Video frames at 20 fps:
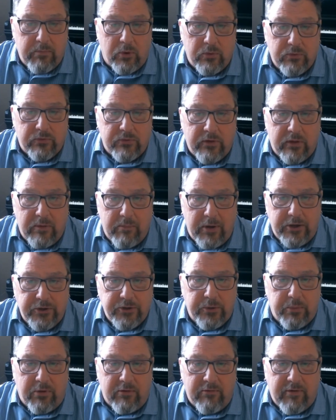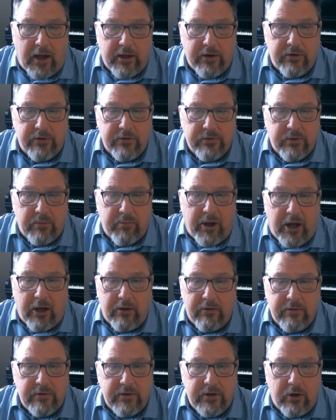most of the major providers
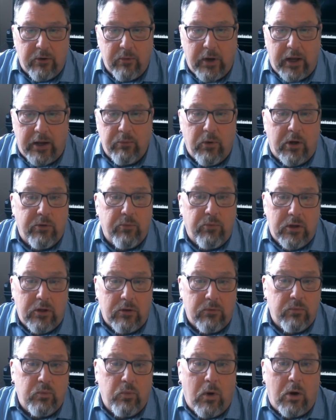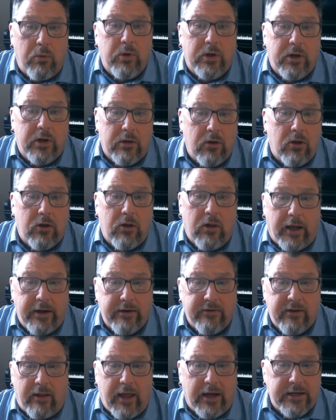about, hey, what would it look
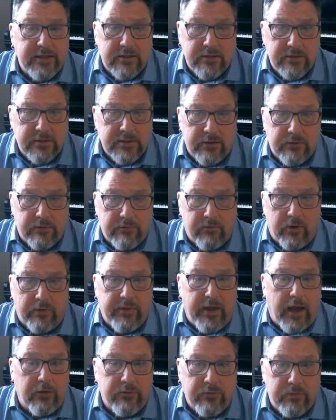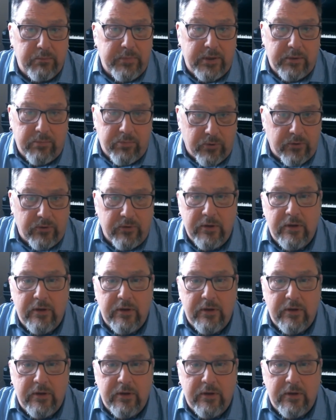like to license this for 1,000 people?